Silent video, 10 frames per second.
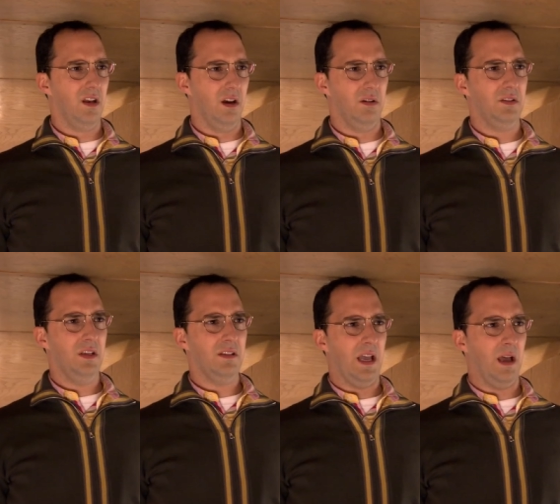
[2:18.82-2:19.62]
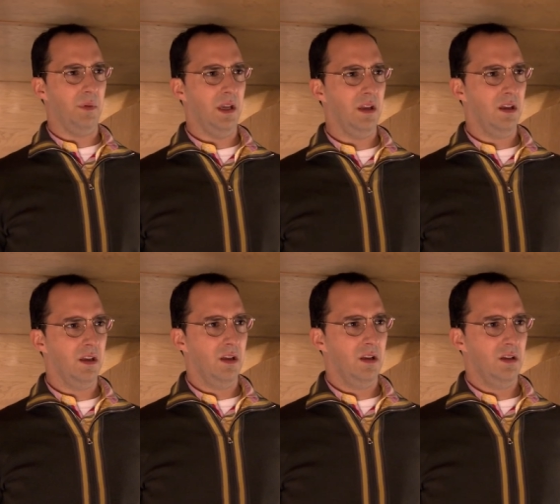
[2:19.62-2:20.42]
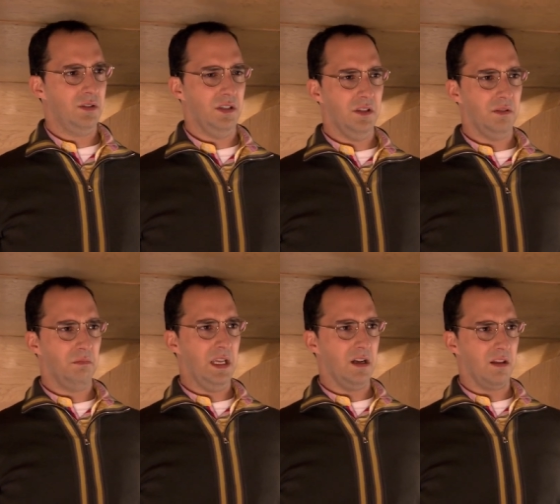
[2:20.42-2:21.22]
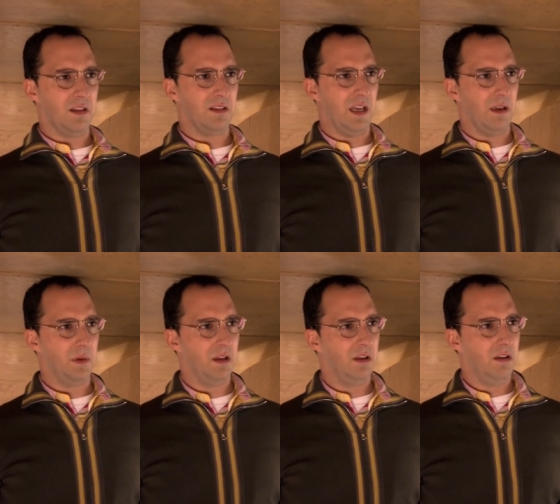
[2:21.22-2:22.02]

No, she's happy. She's just mean all the time.